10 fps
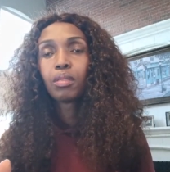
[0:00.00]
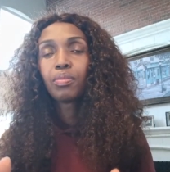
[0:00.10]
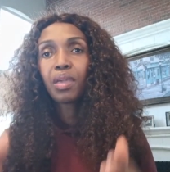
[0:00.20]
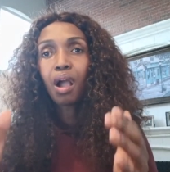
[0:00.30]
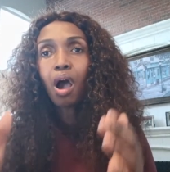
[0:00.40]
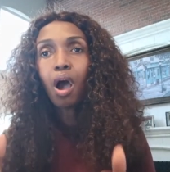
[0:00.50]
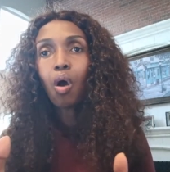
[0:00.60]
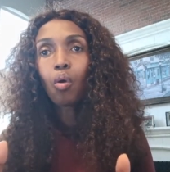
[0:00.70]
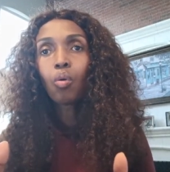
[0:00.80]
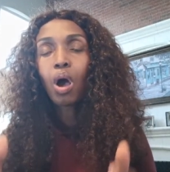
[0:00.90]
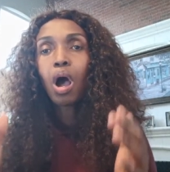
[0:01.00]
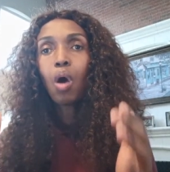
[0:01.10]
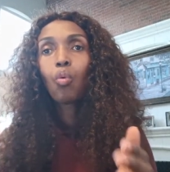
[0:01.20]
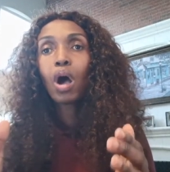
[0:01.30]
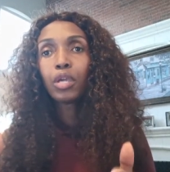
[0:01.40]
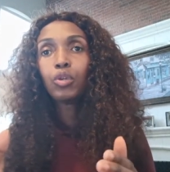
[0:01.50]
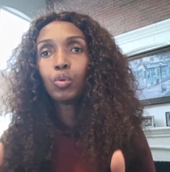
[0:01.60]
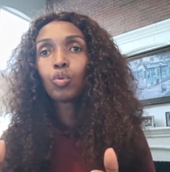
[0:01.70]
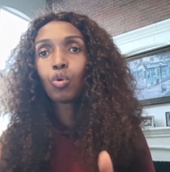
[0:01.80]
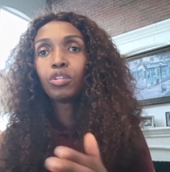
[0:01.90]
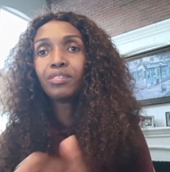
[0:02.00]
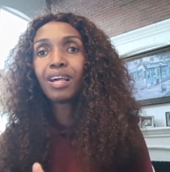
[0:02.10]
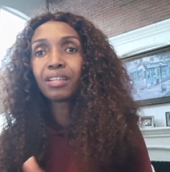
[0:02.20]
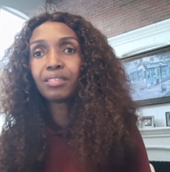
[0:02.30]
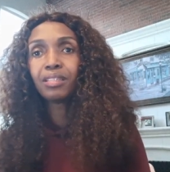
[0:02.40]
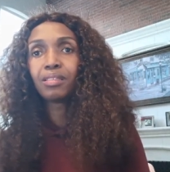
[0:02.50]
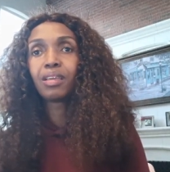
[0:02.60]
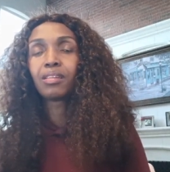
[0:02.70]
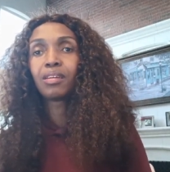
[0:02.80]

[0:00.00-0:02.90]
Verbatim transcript: The how. How are you conducting that